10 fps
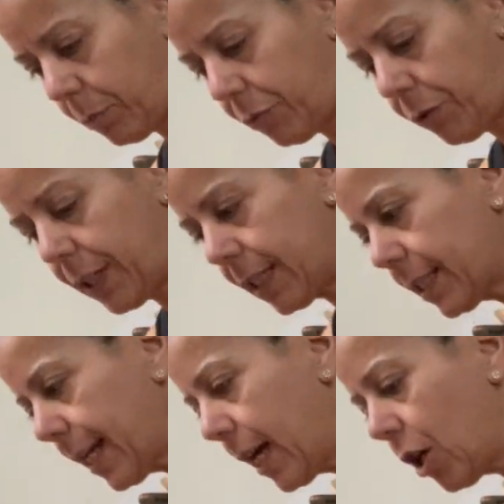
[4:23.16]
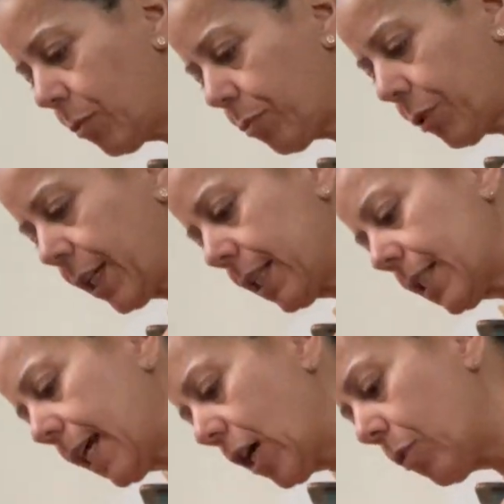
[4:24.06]
Bring it down, bring it
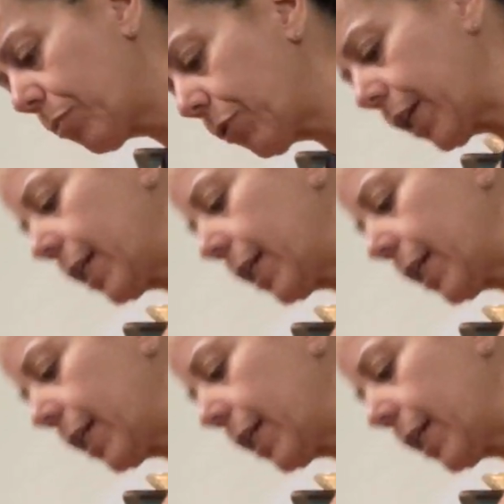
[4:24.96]
down, bring